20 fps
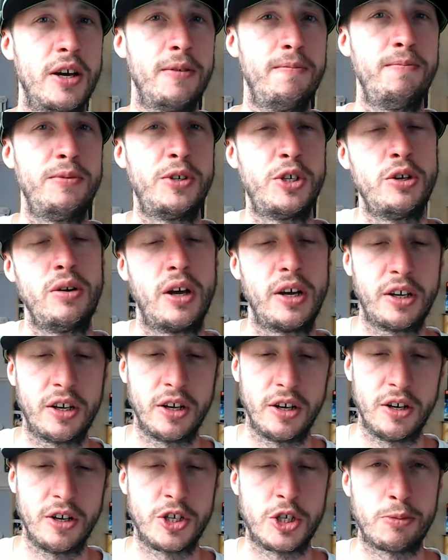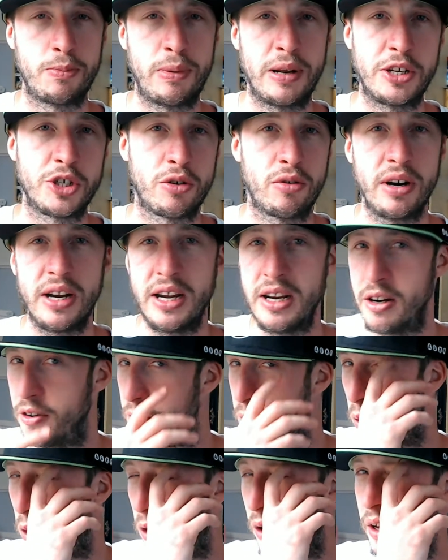do like a split screen
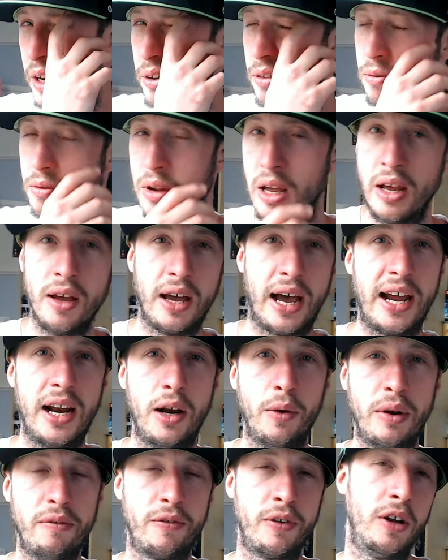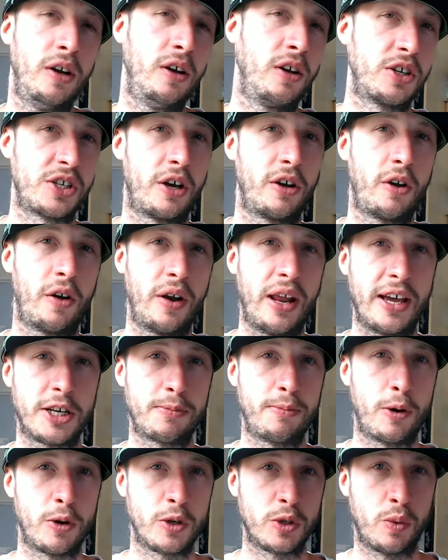of what Halo Infinite looks like on
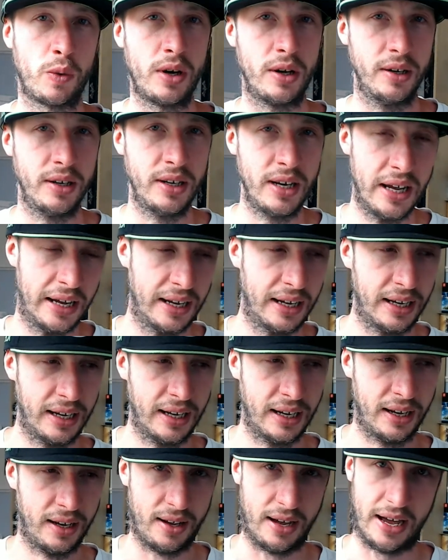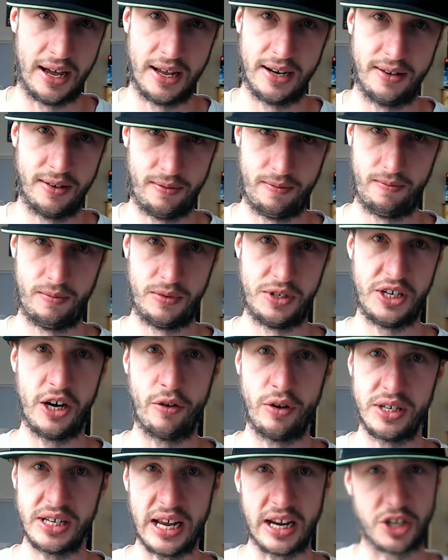Xbox One and
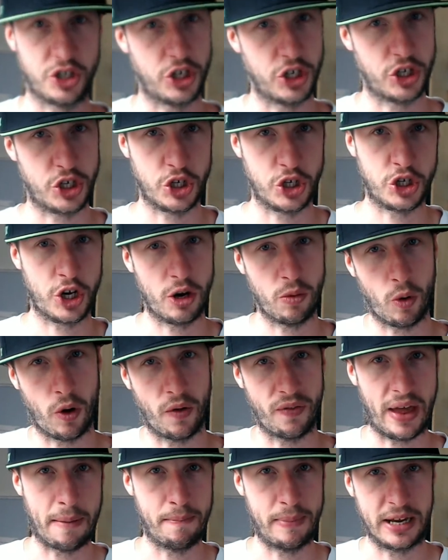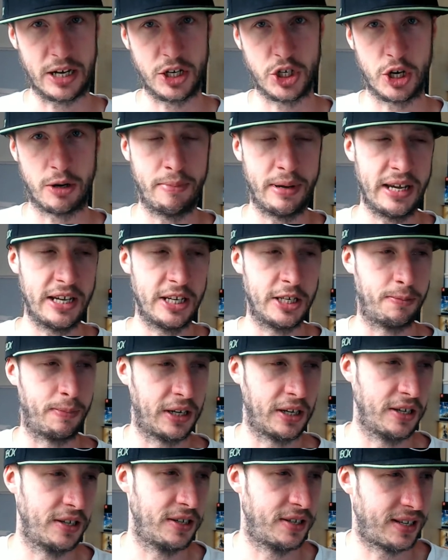Series X, just to show what that big jump is,
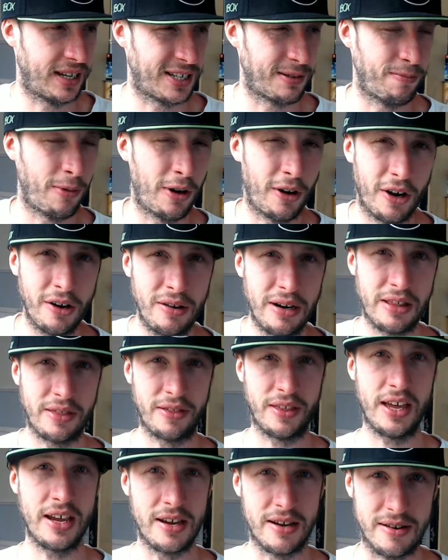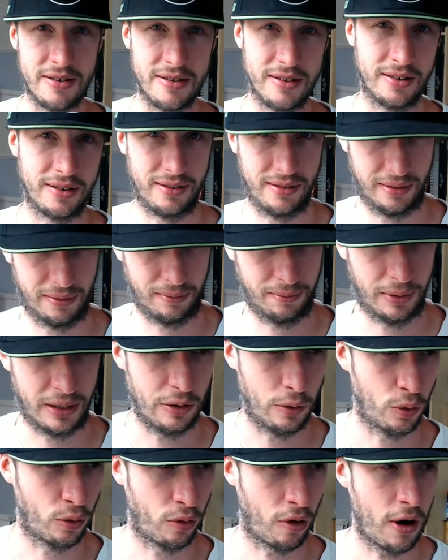because that's my only thing. My
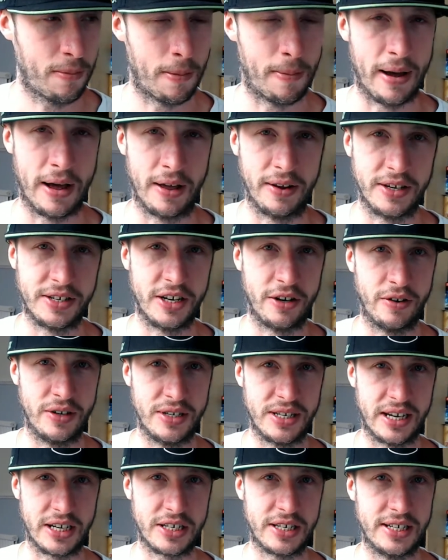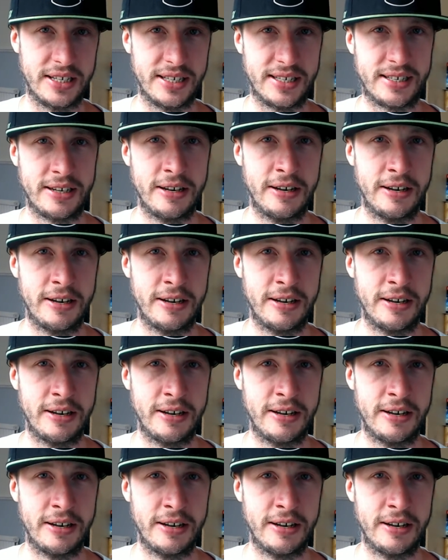little gripe about the Series X is,